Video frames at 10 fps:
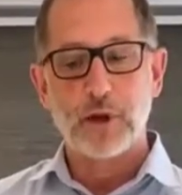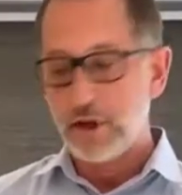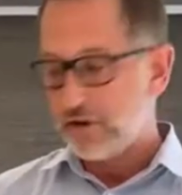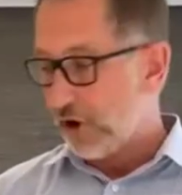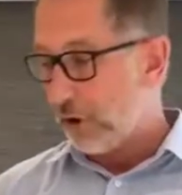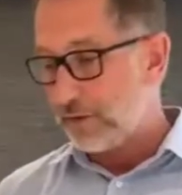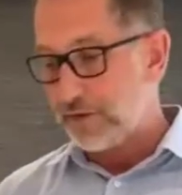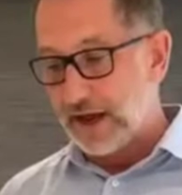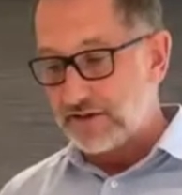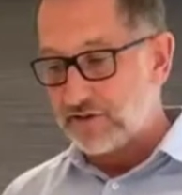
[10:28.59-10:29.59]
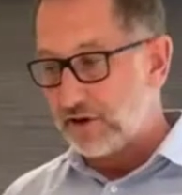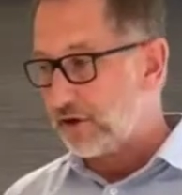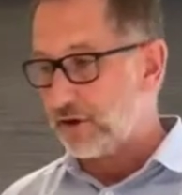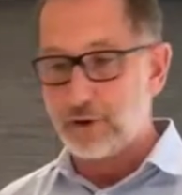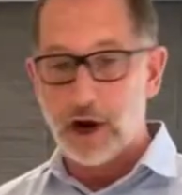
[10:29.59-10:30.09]
So that's
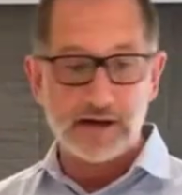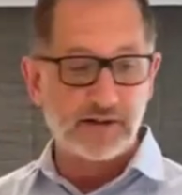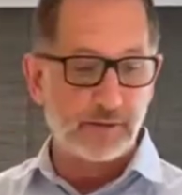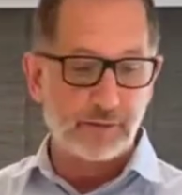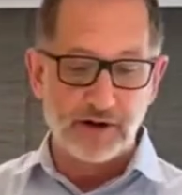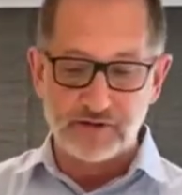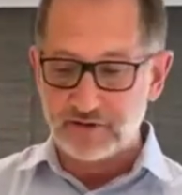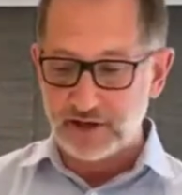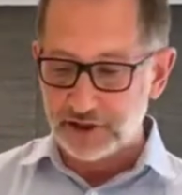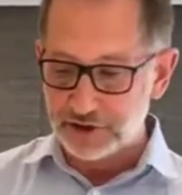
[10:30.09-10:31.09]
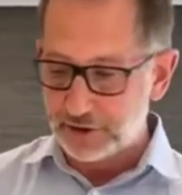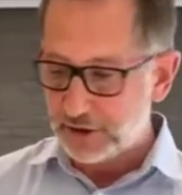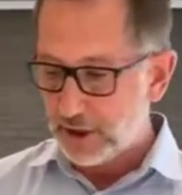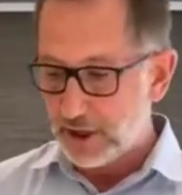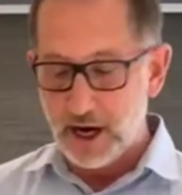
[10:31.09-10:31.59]
the product and the presentation.
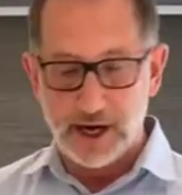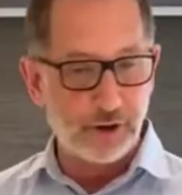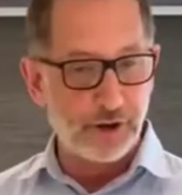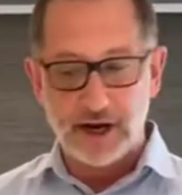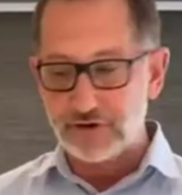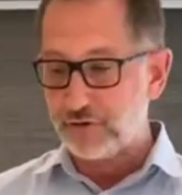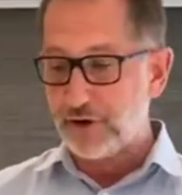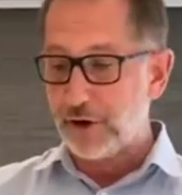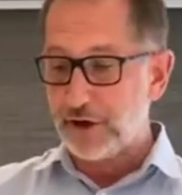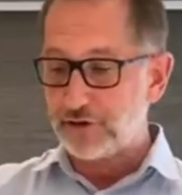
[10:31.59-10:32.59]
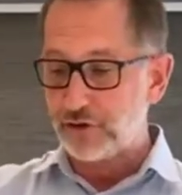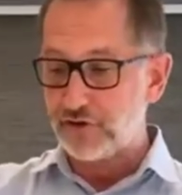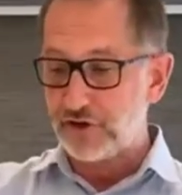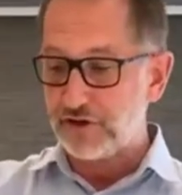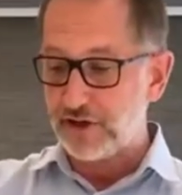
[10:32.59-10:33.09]
I know you guys are very
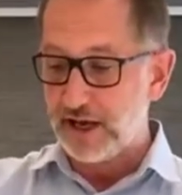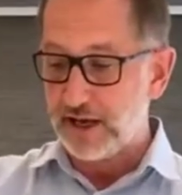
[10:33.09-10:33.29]
interested to get